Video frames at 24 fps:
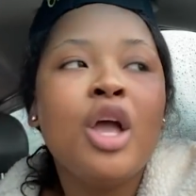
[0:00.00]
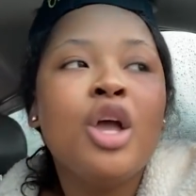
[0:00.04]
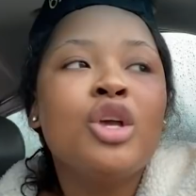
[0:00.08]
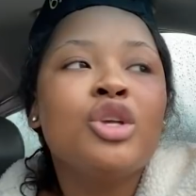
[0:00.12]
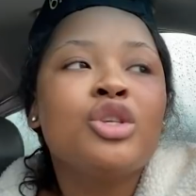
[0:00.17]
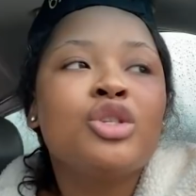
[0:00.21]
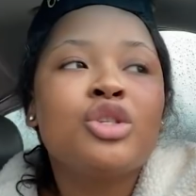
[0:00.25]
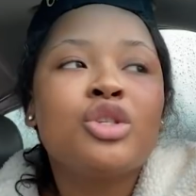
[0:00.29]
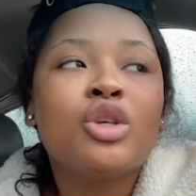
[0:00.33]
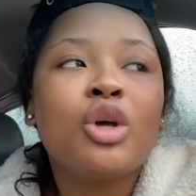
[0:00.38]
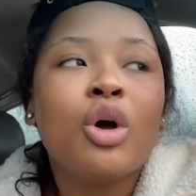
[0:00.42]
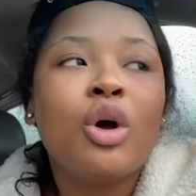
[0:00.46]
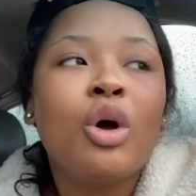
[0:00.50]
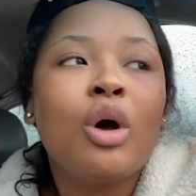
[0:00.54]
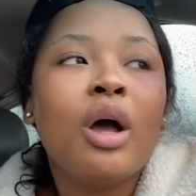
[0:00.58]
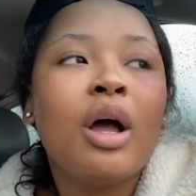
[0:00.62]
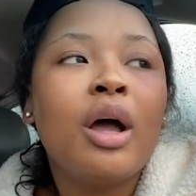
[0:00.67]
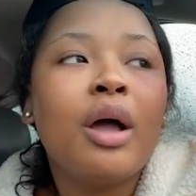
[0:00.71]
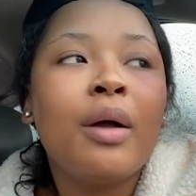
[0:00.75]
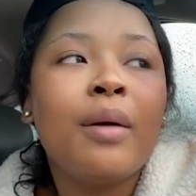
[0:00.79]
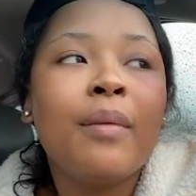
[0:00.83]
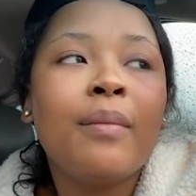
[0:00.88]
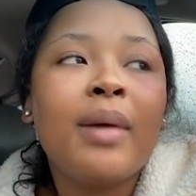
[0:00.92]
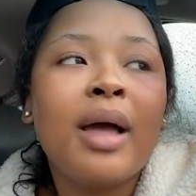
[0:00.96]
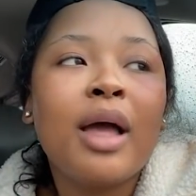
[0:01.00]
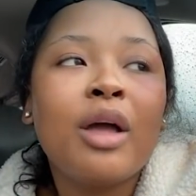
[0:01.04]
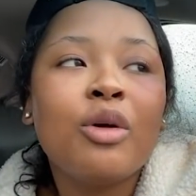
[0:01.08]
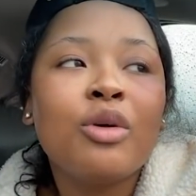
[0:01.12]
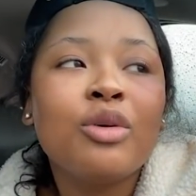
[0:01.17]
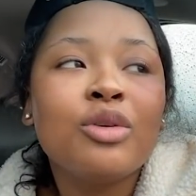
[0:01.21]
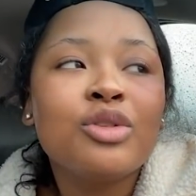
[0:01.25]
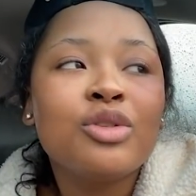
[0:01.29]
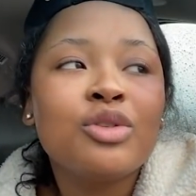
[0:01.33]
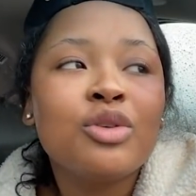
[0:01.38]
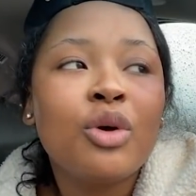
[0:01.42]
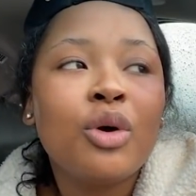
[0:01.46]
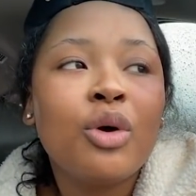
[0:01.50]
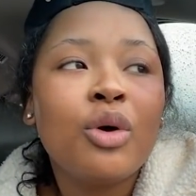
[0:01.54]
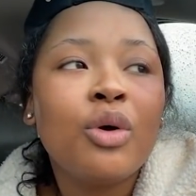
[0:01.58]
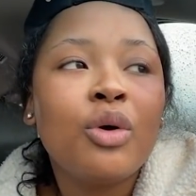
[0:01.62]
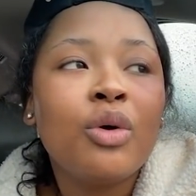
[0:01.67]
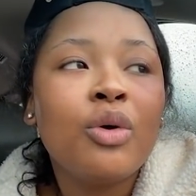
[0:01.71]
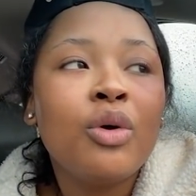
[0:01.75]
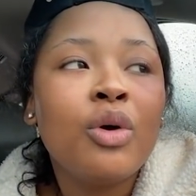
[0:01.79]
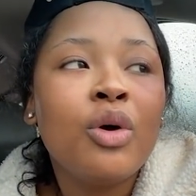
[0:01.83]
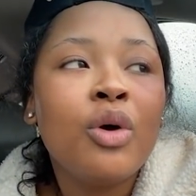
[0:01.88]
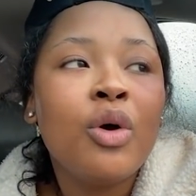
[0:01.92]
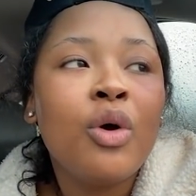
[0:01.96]
So I
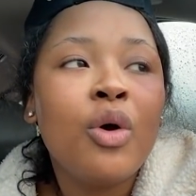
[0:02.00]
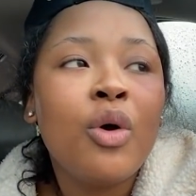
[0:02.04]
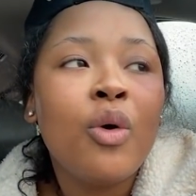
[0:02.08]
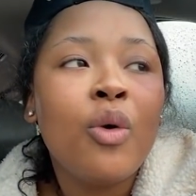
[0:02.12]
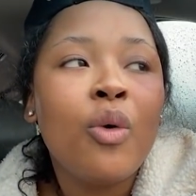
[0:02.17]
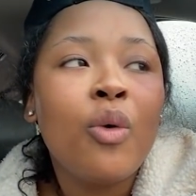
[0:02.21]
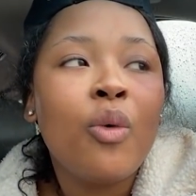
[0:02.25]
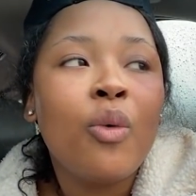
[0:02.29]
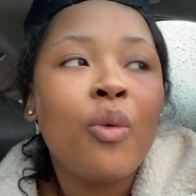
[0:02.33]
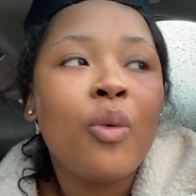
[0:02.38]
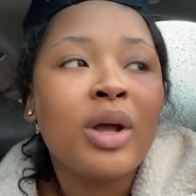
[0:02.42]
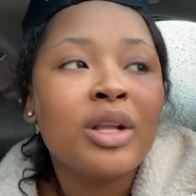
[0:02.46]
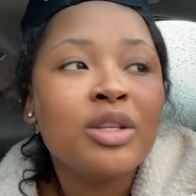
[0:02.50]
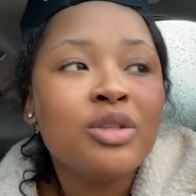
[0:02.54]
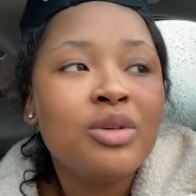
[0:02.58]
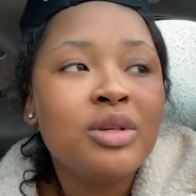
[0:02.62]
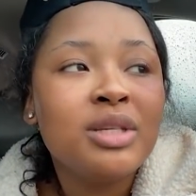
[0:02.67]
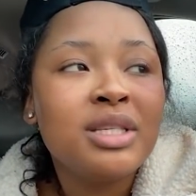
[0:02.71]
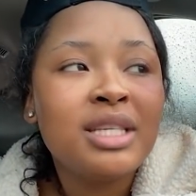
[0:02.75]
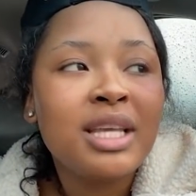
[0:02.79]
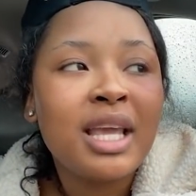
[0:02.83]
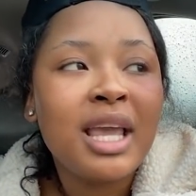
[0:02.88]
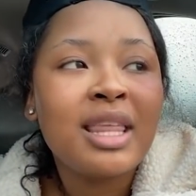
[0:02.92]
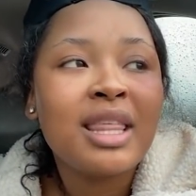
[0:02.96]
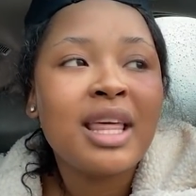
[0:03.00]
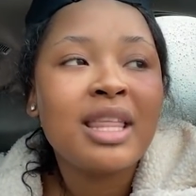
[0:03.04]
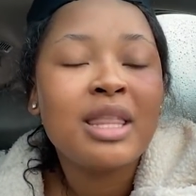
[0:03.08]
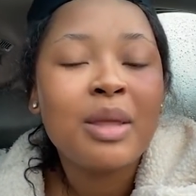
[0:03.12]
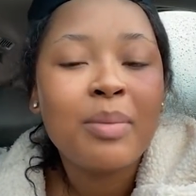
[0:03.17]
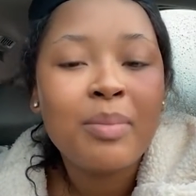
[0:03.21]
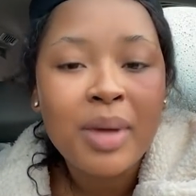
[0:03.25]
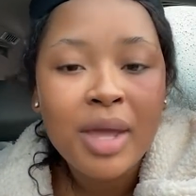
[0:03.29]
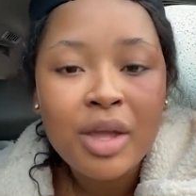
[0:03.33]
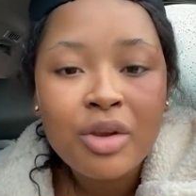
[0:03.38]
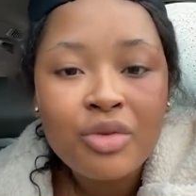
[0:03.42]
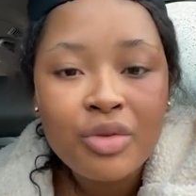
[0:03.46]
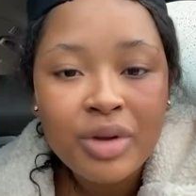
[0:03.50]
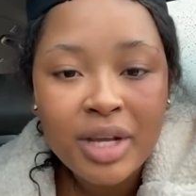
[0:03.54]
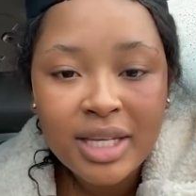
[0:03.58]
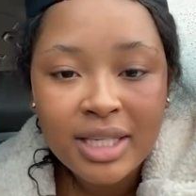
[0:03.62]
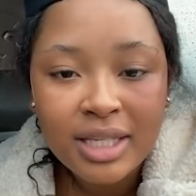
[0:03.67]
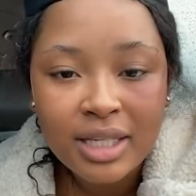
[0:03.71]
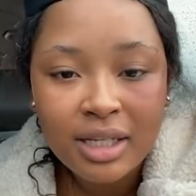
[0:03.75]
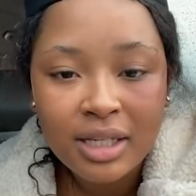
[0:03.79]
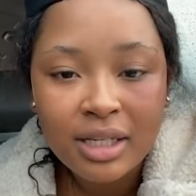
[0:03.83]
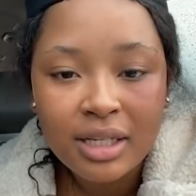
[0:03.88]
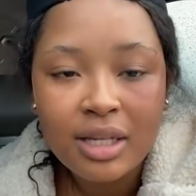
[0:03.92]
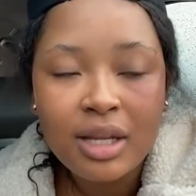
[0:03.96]
also want to say that the main
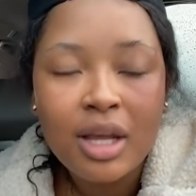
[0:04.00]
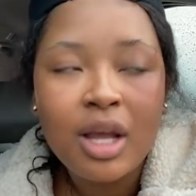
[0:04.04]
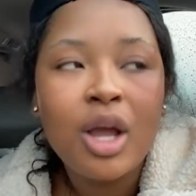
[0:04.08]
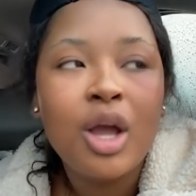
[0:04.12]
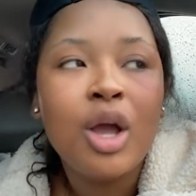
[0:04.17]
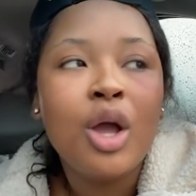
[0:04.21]
reason